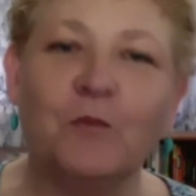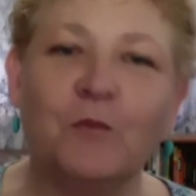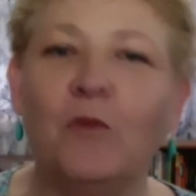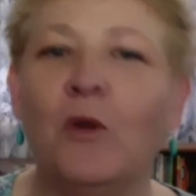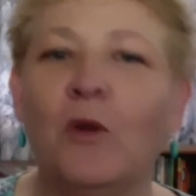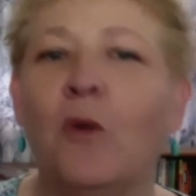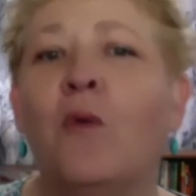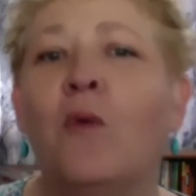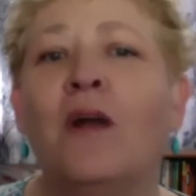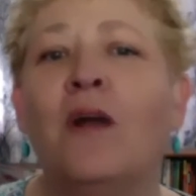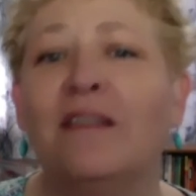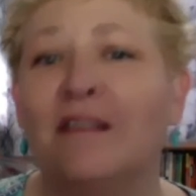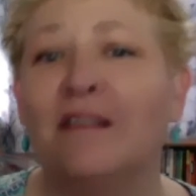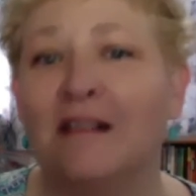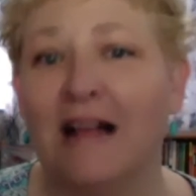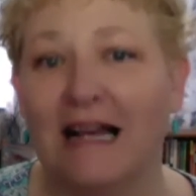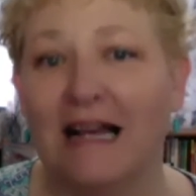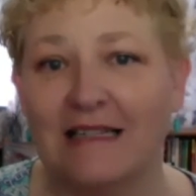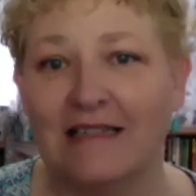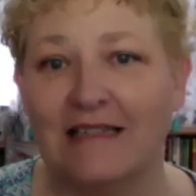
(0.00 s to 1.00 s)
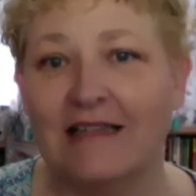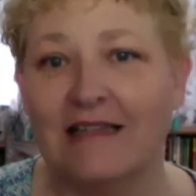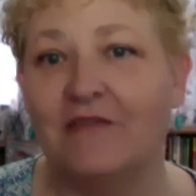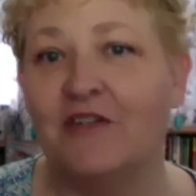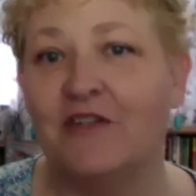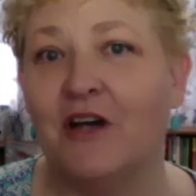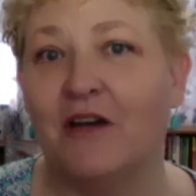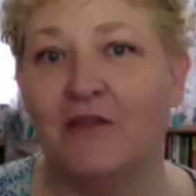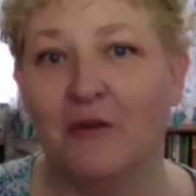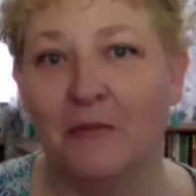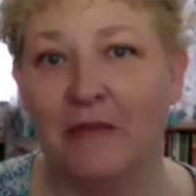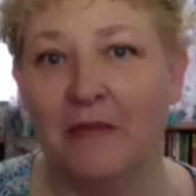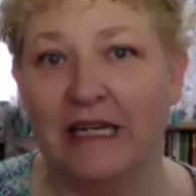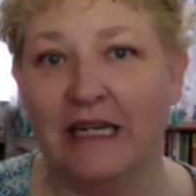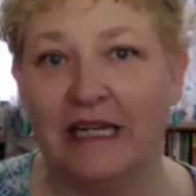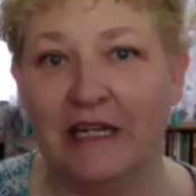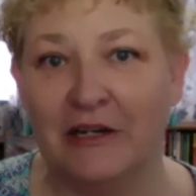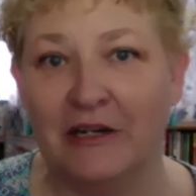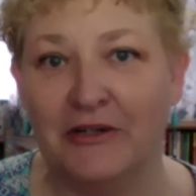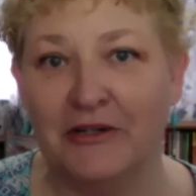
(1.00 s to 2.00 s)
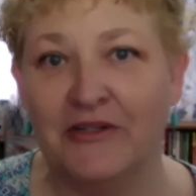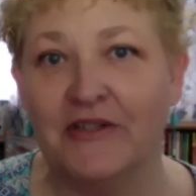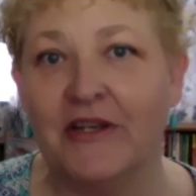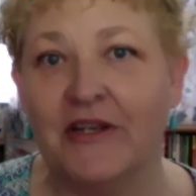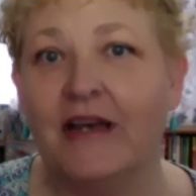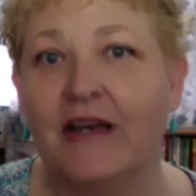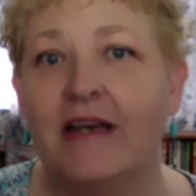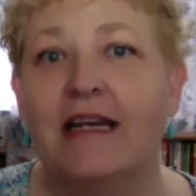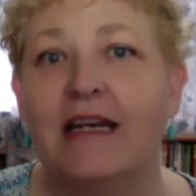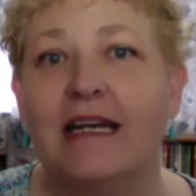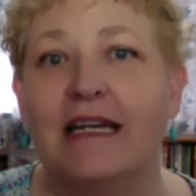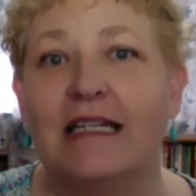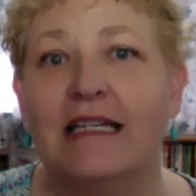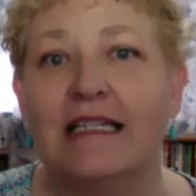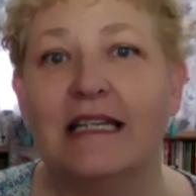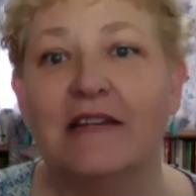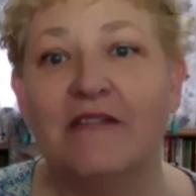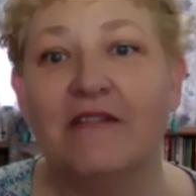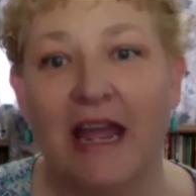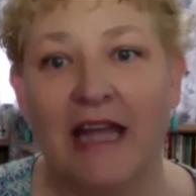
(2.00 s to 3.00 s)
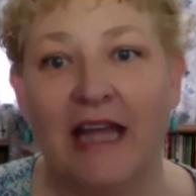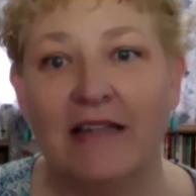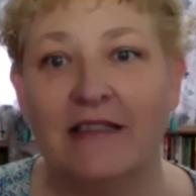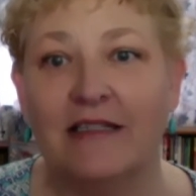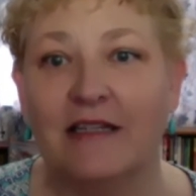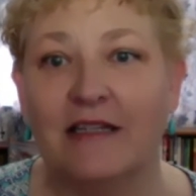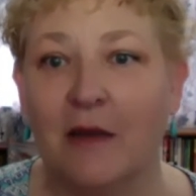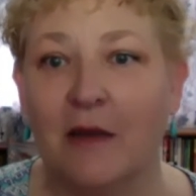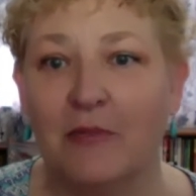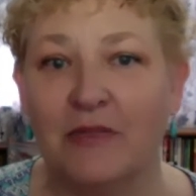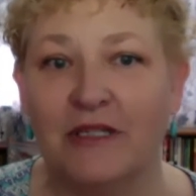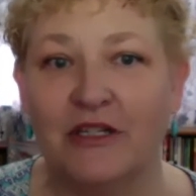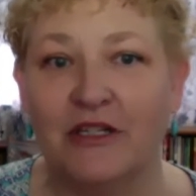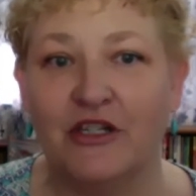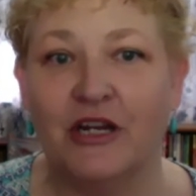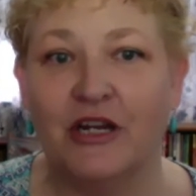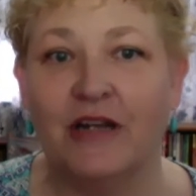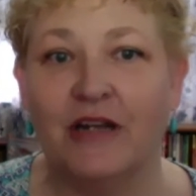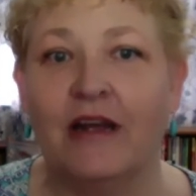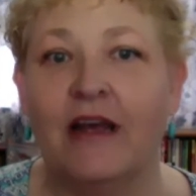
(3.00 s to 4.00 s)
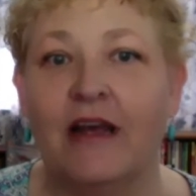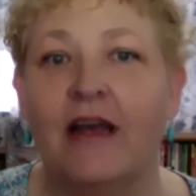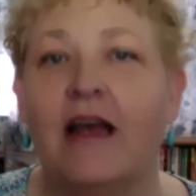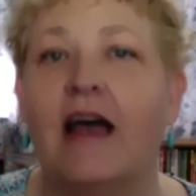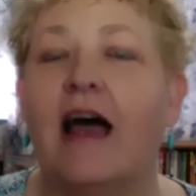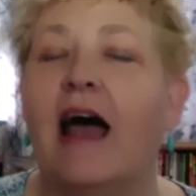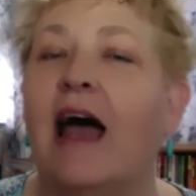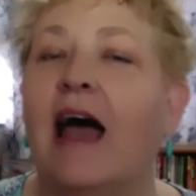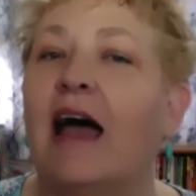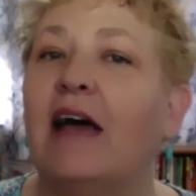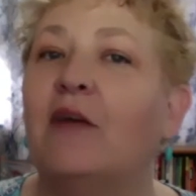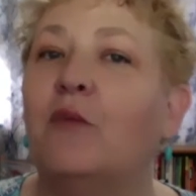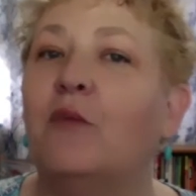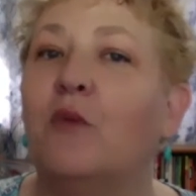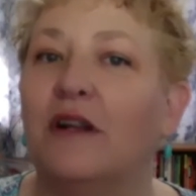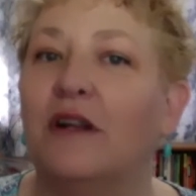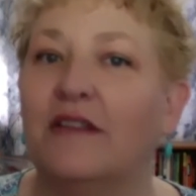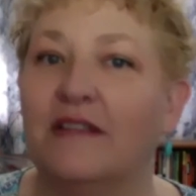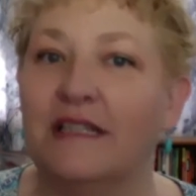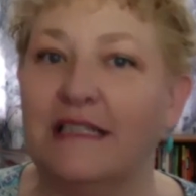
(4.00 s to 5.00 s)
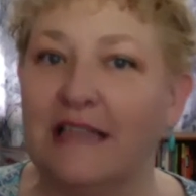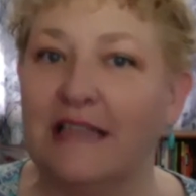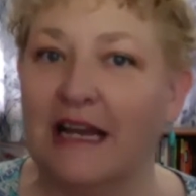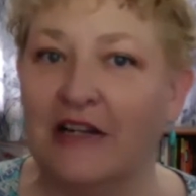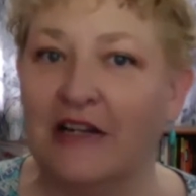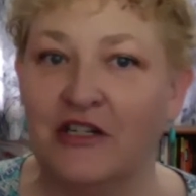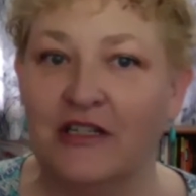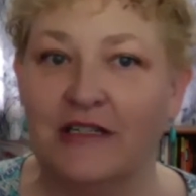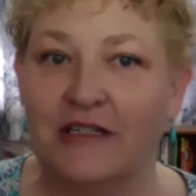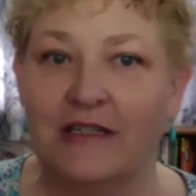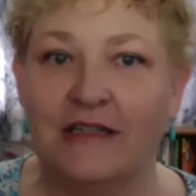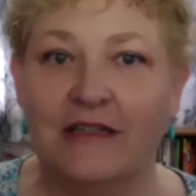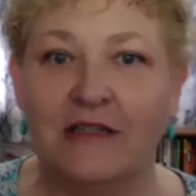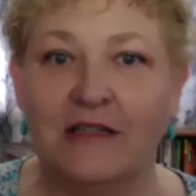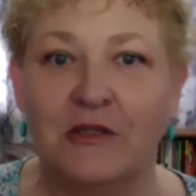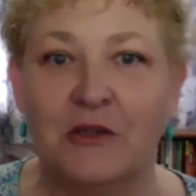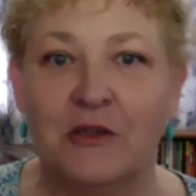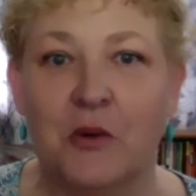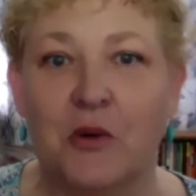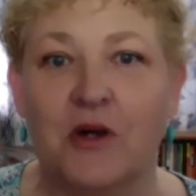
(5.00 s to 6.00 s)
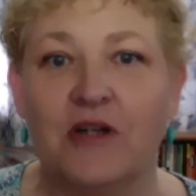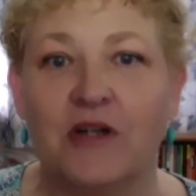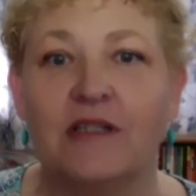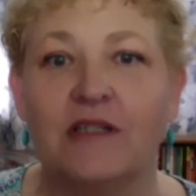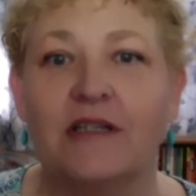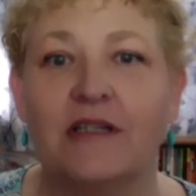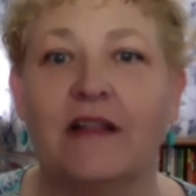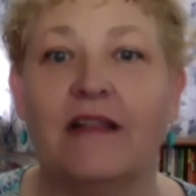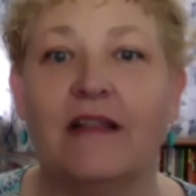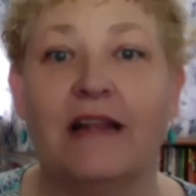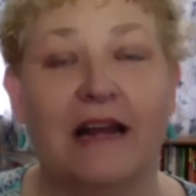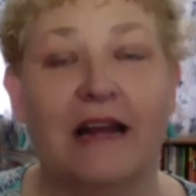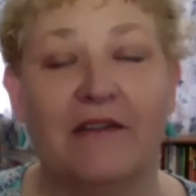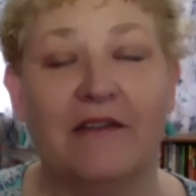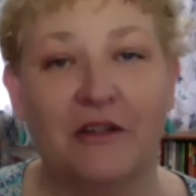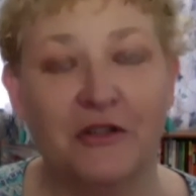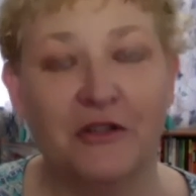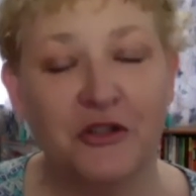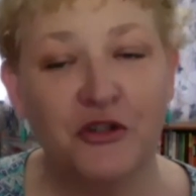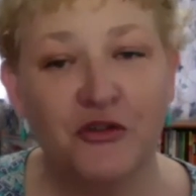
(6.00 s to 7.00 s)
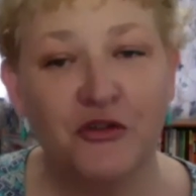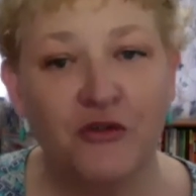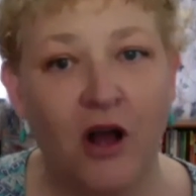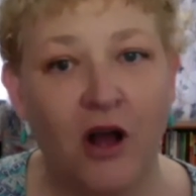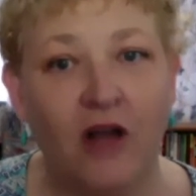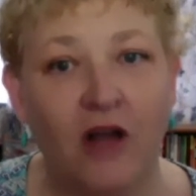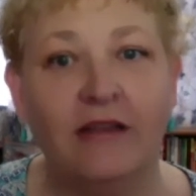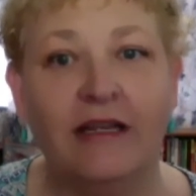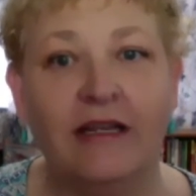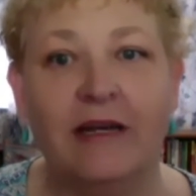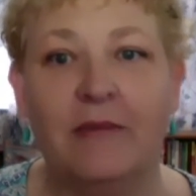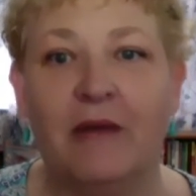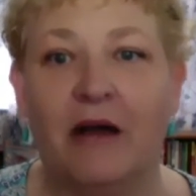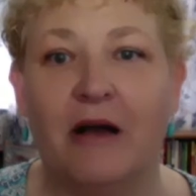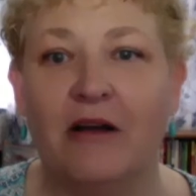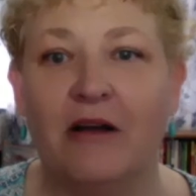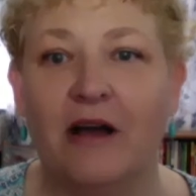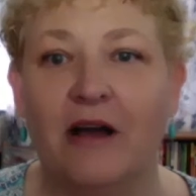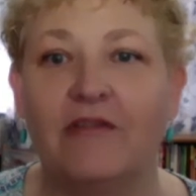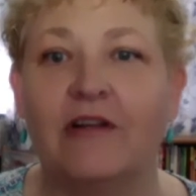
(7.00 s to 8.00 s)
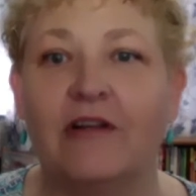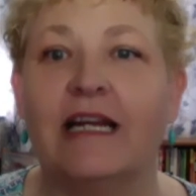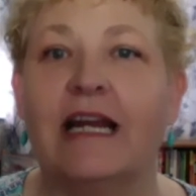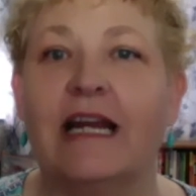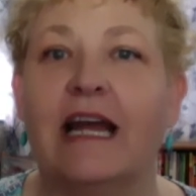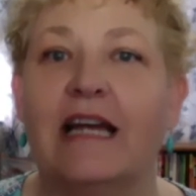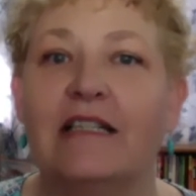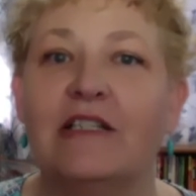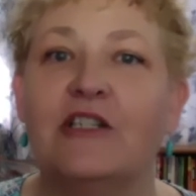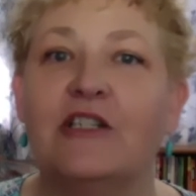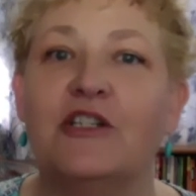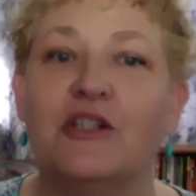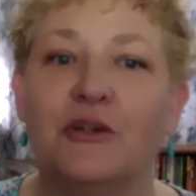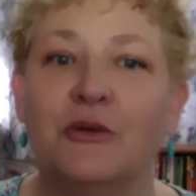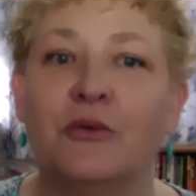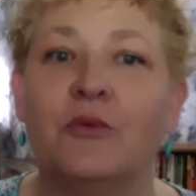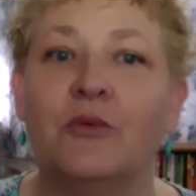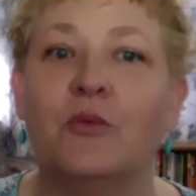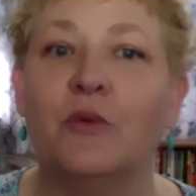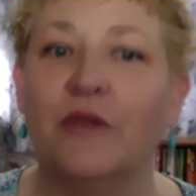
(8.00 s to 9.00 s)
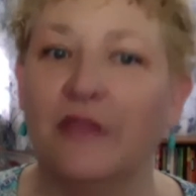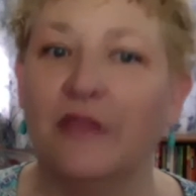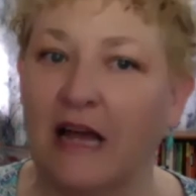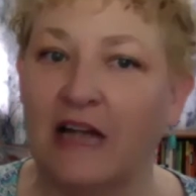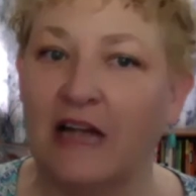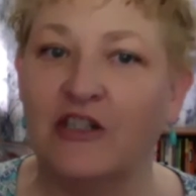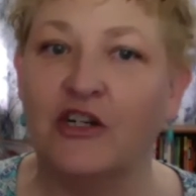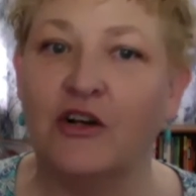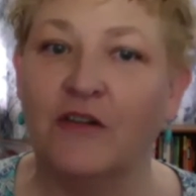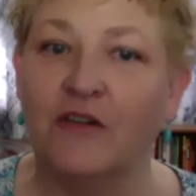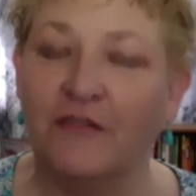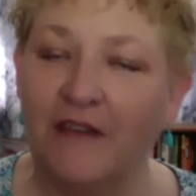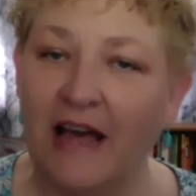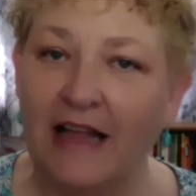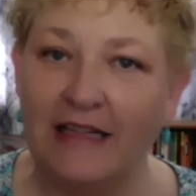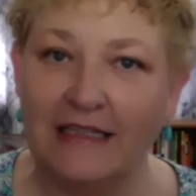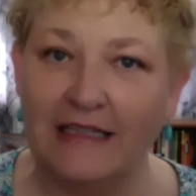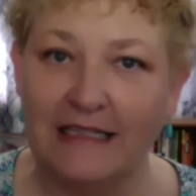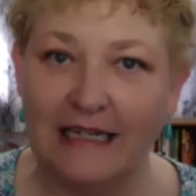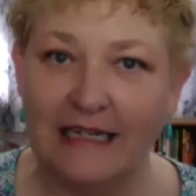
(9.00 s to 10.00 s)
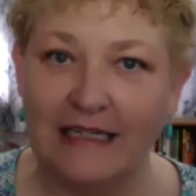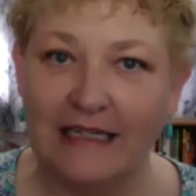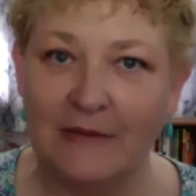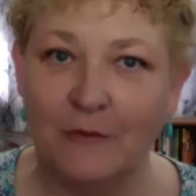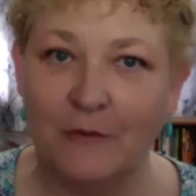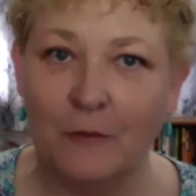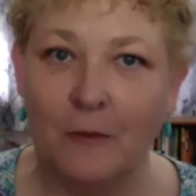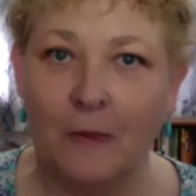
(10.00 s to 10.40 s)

One of the classes I've taught for many years is advanced composition, and one of the sections in this course that I feel strongly about covering has to do with logical fallacies.